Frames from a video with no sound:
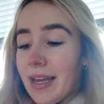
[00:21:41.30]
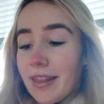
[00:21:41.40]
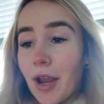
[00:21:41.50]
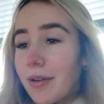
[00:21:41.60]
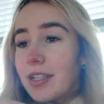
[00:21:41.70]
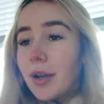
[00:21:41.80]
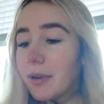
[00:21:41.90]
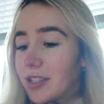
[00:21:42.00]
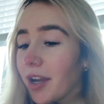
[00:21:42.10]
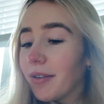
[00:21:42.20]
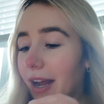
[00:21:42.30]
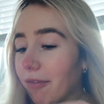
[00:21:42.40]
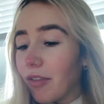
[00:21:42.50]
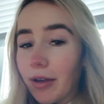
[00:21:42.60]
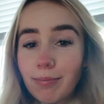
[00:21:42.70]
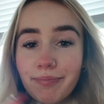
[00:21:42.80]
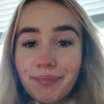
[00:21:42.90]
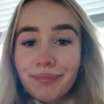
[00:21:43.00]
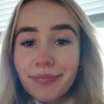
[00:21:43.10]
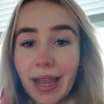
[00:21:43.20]
The only time I don't have
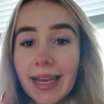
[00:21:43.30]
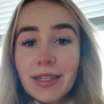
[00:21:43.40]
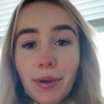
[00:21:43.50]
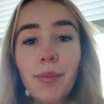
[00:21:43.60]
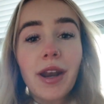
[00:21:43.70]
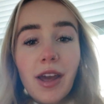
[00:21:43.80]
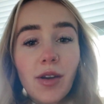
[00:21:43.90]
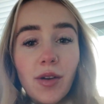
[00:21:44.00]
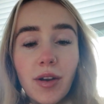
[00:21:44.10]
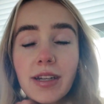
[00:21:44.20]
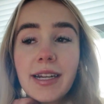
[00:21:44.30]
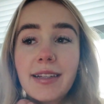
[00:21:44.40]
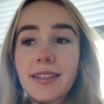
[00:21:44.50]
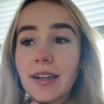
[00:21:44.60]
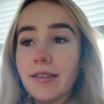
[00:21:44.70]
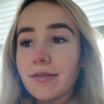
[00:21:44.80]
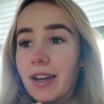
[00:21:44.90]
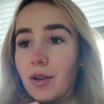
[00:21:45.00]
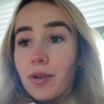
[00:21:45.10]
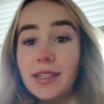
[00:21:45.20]
them is when we're like on holiday and stuff,
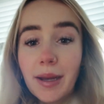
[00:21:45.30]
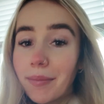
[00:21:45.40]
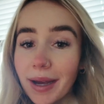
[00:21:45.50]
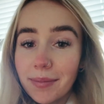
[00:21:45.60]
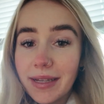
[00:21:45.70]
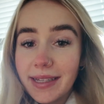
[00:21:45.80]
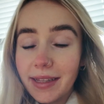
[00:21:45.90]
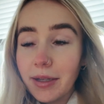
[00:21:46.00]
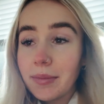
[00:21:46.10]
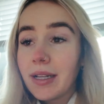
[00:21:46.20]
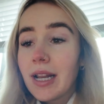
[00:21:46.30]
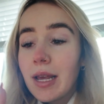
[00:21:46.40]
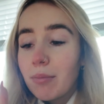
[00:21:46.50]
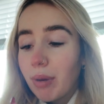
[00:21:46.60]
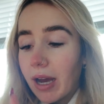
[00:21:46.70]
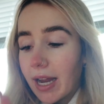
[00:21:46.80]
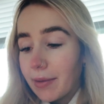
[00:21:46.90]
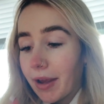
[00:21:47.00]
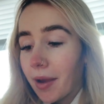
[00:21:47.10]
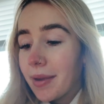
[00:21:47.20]
and I always come back missing them. But
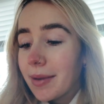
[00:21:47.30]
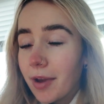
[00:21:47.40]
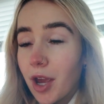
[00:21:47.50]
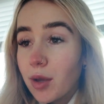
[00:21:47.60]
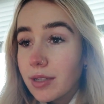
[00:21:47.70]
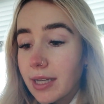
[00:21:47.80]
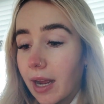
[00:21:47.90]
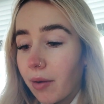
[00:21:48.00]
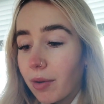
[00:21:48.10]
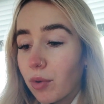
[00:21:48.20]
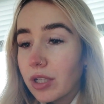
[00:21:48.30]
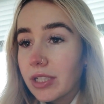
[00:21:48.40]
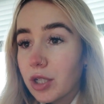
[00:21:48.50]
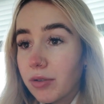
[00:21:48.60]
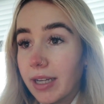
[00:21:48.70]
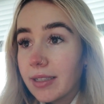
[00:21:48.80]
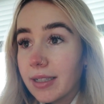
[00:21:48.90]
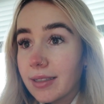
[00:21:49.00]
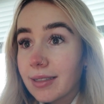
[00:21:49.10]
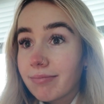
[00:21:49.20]
anyway, I'm eating my oats now and watching The
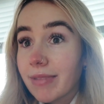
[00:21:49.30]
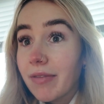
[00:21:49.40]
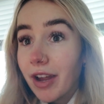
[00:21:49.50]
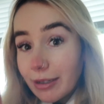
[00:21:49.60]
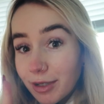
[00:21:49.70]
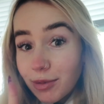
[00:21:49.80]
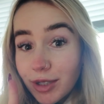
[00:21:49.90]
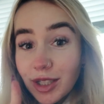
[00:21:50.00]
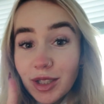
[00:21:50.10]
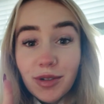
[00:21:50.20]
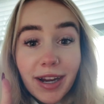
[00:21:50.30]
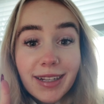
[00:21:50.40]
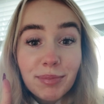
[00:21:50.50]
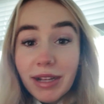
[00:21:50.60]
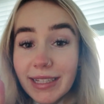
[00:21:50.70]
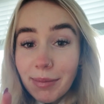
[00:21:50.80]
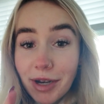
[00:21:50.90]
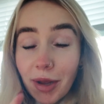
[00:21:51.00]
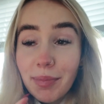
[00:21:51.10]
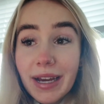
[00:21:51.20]
Traitors. If anyone's watching The Traitors, please let me
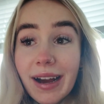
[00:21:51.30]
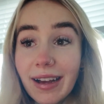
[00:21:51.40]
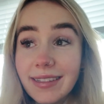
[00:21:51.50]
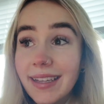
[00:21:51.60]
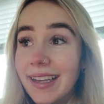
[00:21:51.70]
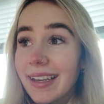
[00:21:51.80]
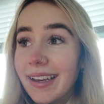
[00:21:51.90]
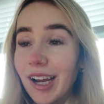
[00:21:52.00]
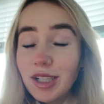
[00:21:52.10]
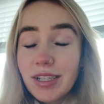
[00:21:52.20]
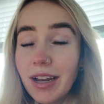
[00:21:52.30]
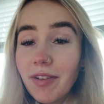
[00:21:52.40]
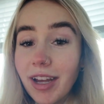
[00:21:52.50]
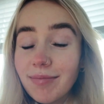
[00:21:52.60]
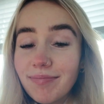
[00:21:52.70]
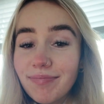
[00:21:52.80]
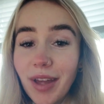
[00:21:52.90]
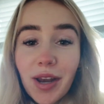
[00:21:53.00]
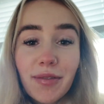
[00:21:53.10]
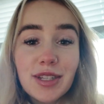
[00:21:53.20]
know because I just love it.
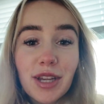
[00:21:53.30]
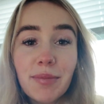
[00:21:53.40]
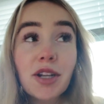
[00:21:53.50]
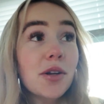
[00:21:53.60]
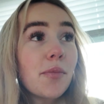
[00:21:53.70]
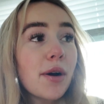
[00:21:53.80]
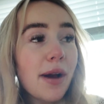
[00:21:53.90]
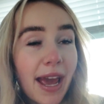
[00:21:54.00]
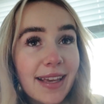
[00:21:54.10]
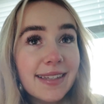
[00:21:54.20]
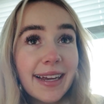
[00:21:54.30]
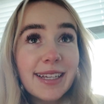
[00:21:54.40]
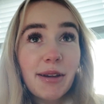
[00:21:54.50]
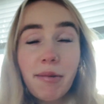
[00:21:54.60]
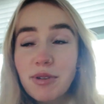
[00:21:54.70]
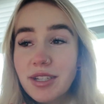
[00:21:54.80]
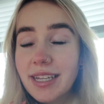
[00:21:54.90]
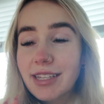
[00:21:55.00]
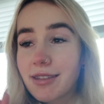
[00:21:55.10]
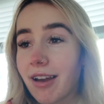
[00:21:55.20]
I love it so much, and Will hates it, so
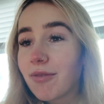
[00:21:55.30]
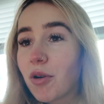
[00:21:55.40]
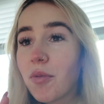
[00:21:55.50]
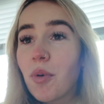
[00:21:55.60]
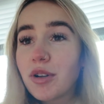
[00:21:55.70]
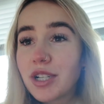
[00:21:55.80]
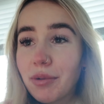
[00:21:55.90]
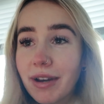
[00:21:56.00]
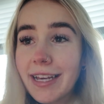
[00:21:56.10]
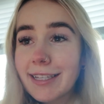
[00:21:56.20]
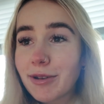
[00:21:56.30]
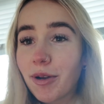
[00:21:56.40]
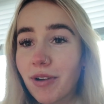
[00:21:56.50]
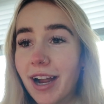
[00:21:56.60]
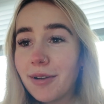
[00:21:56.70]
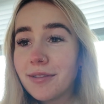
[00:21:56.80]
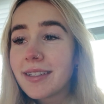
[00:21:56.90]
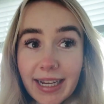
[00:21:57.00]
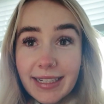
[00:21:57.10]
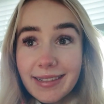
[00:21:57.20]
I've got to watch it when he's not around,
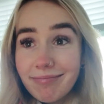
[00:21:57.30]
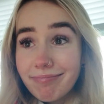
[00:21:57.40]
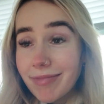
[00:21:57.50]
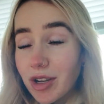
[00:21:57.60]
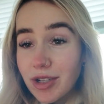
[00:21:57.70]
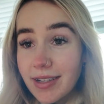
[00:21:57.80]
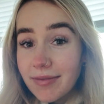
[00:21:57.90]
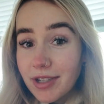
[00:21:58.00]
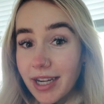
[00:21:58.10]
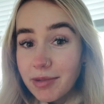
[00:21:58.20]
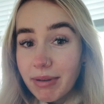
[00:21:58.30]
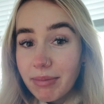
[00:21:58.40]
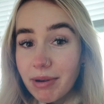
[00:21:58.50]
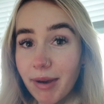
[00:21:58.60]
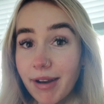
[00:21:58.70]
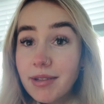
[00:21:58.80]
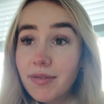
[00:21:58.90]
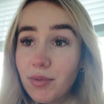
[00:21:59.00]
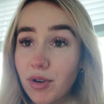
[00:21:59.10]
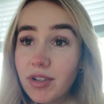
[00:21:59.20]
and I just love chatting to people about it. So if
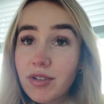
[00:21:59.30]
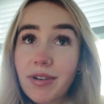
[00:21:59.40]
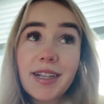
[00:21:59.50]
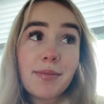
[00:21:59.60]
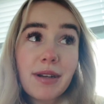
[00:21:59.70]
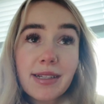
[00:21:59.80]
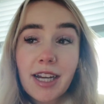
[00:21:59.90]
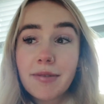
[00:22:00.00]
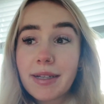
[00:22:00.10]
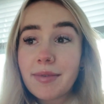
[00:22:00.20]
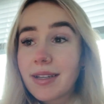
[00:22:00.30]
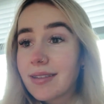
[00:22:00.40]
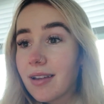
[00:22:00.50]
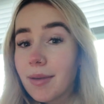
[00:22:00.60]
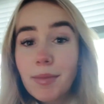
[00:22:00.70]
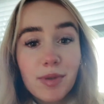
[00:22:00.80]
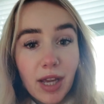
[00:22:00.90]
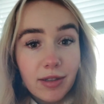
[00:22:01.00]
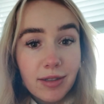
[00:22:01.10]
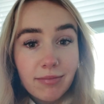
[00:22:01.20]
you're watching The Traitors, please tell me because I'm obsessed.